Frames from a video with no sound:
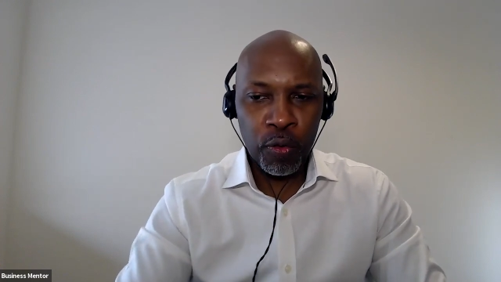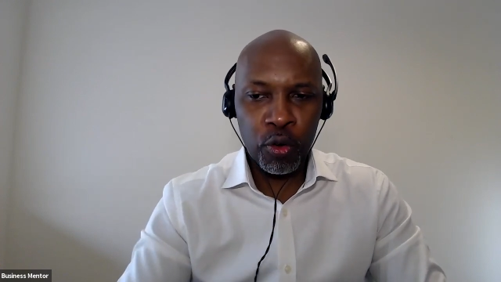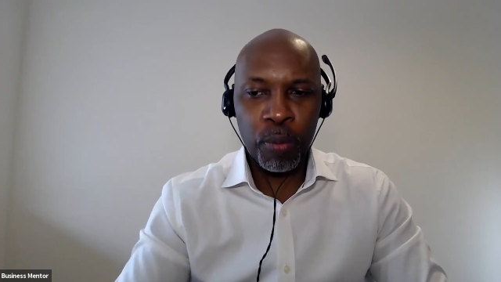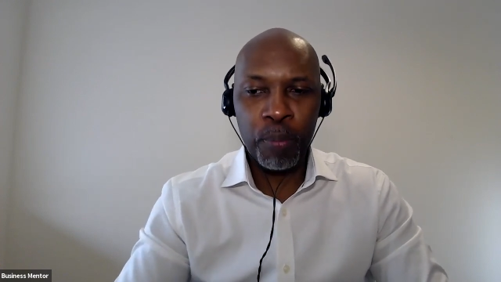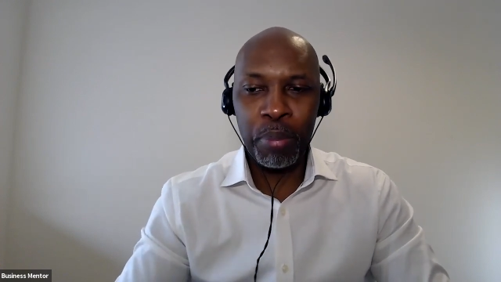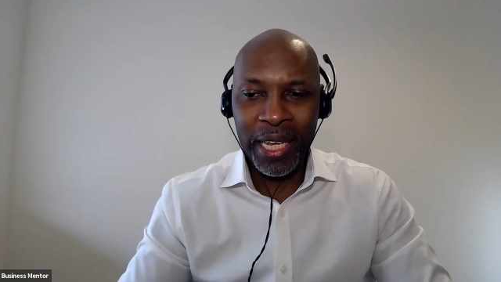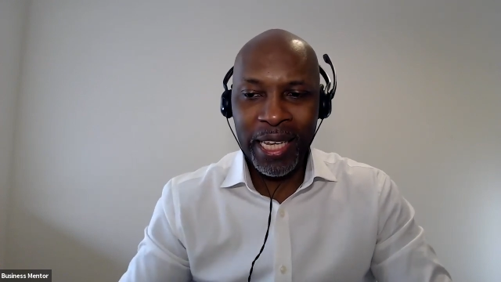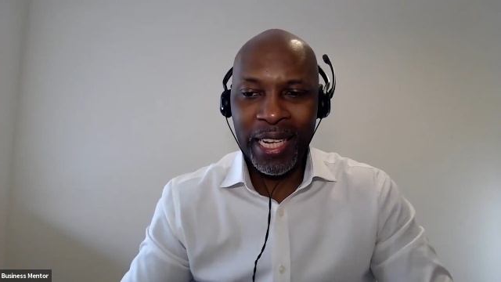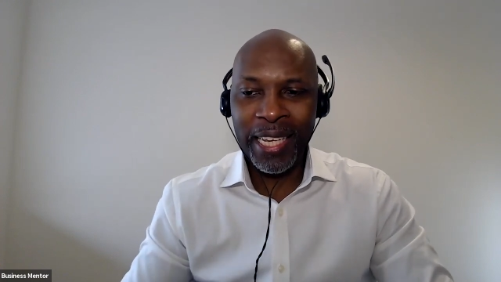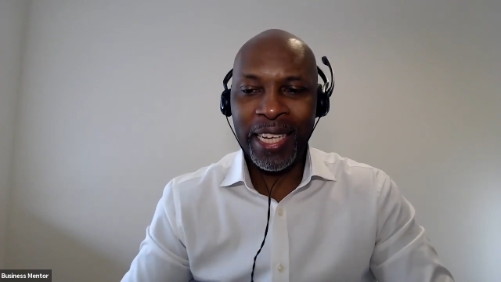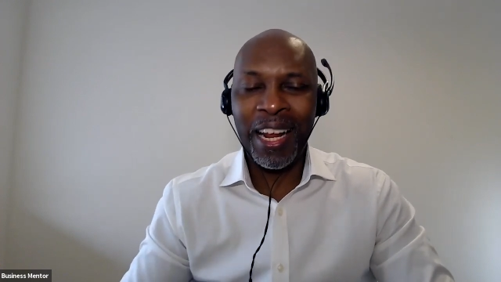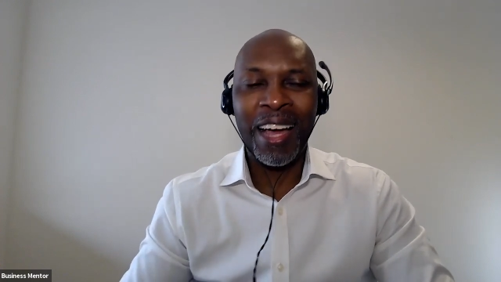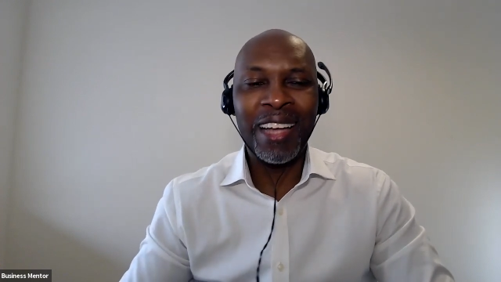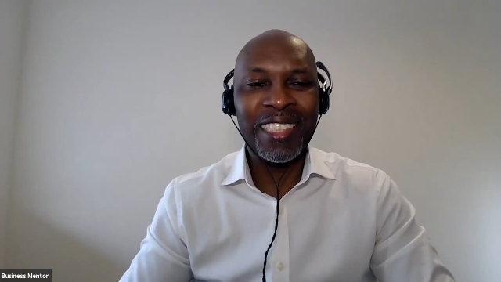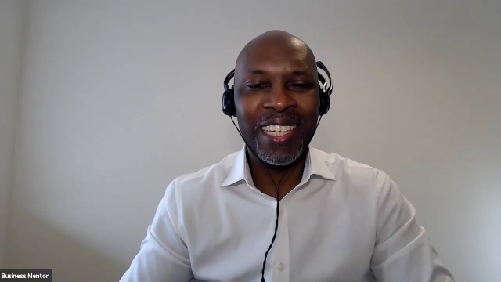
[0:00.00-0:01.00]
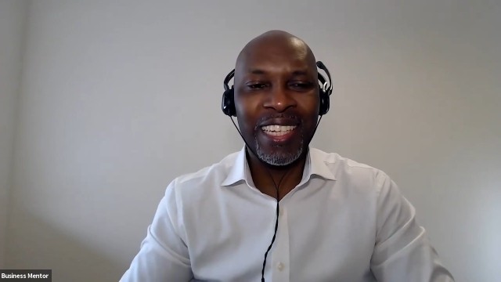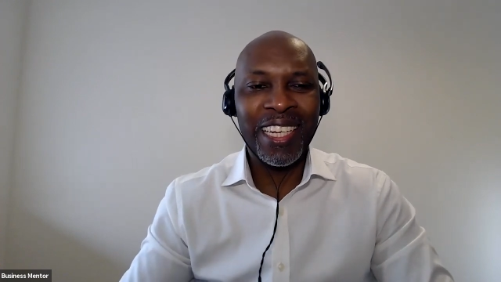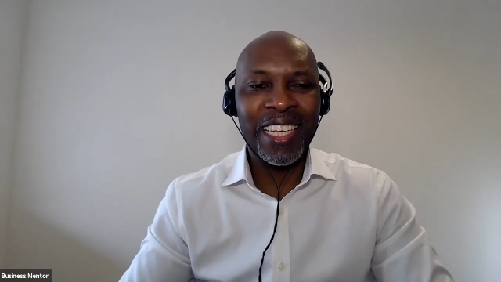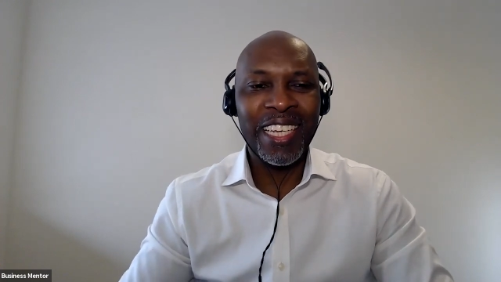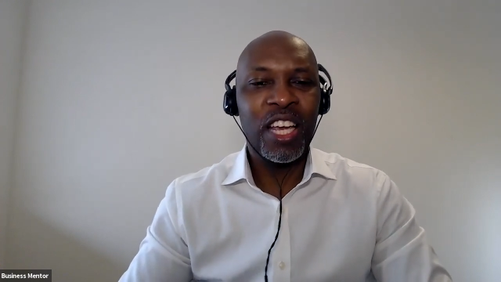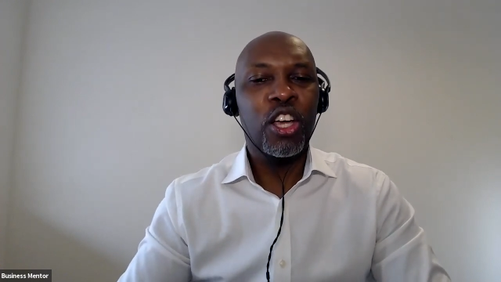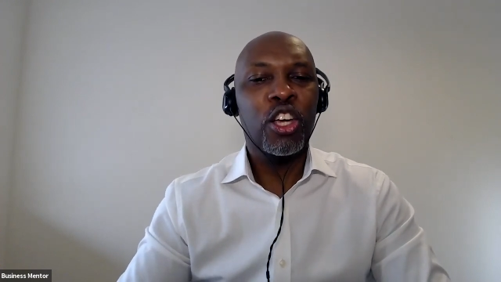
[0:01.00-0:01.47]
completely and
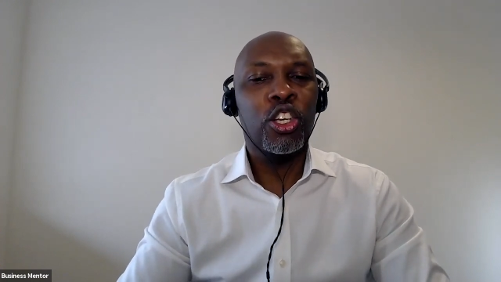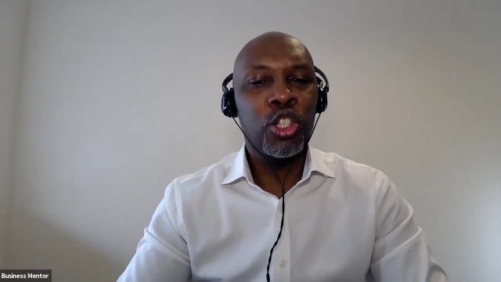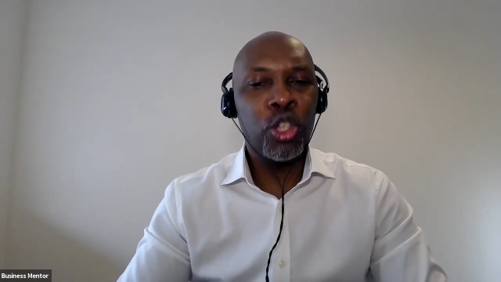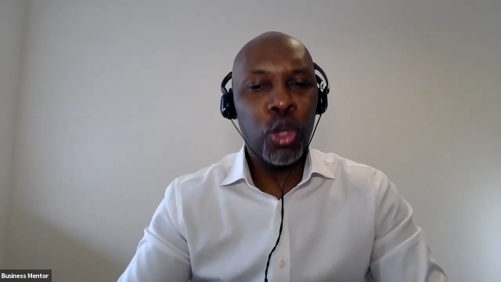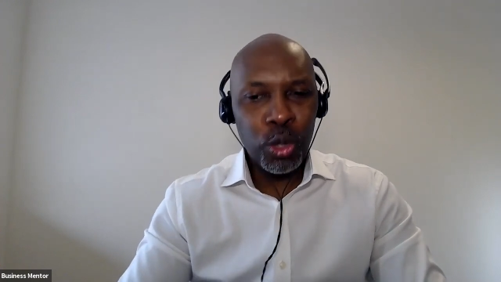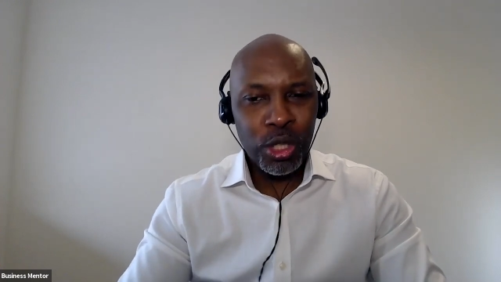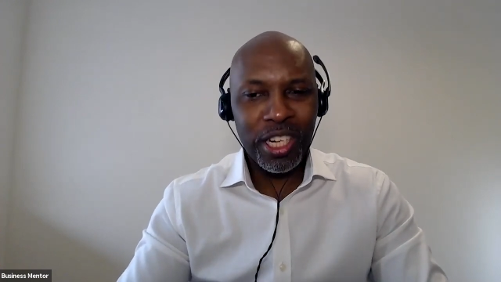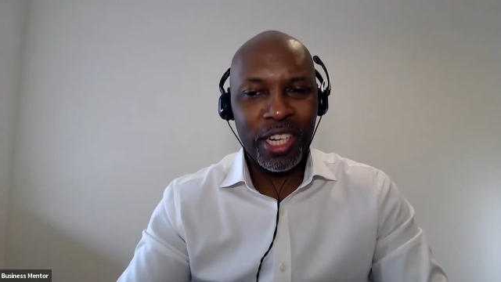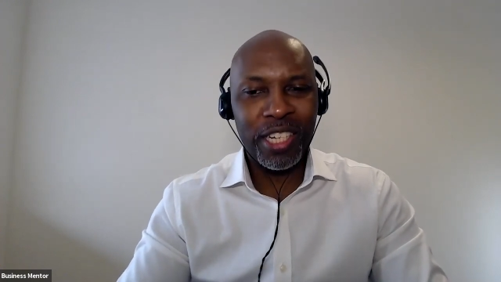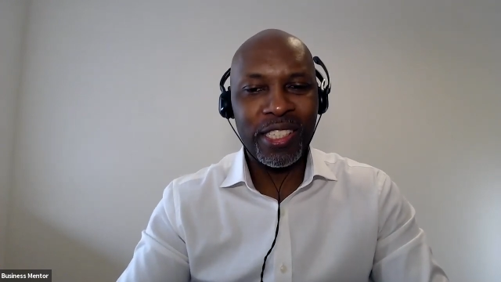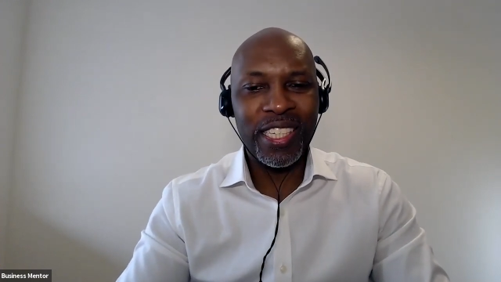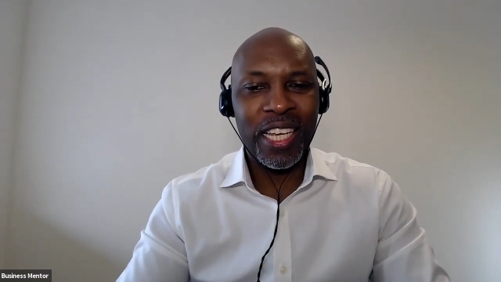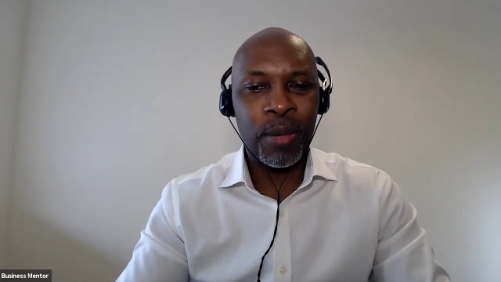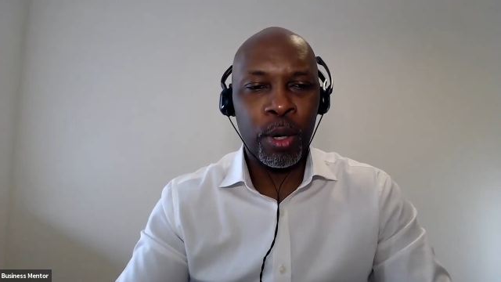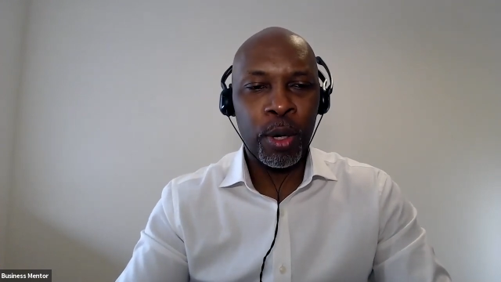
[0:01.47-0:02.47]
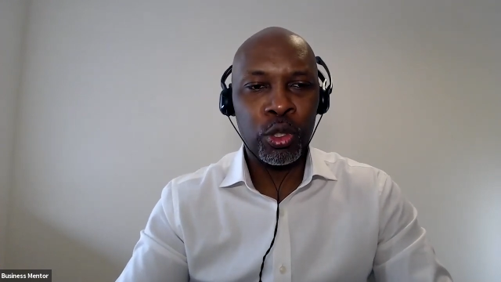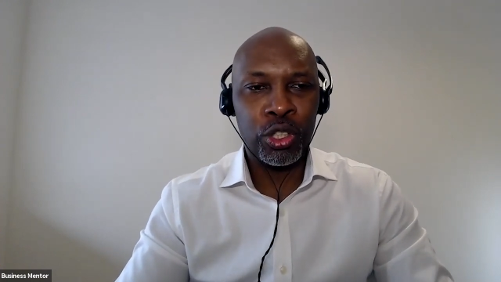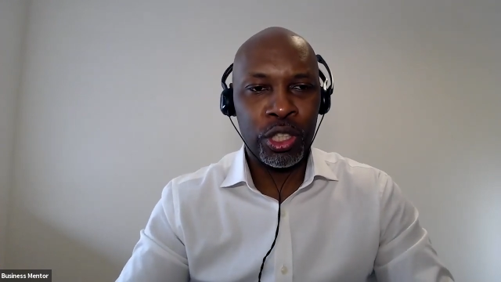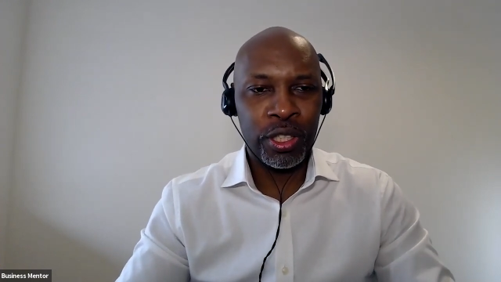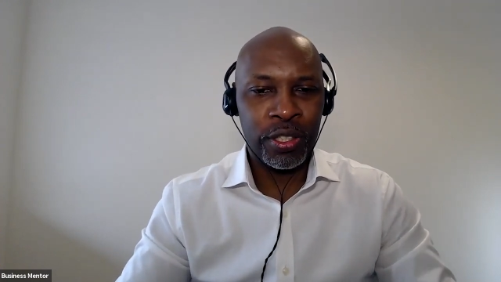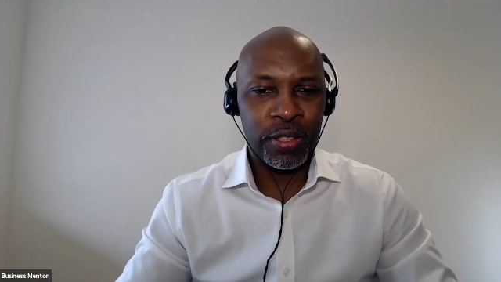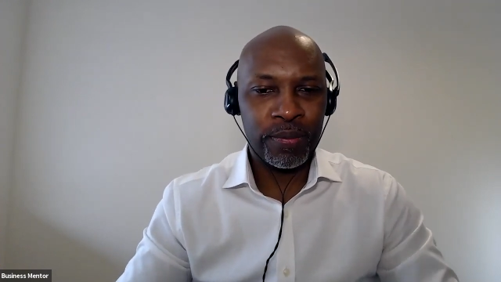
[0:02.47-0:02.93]
utterly useless
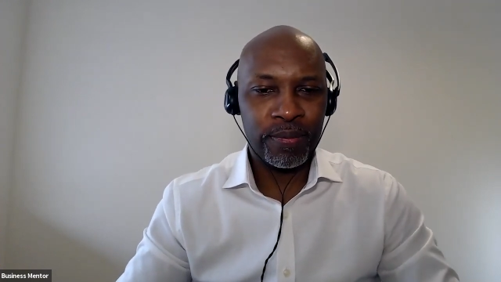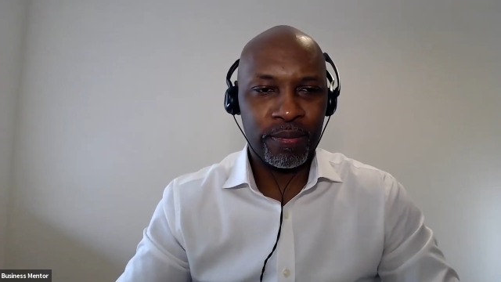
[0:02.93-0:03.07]
emotions.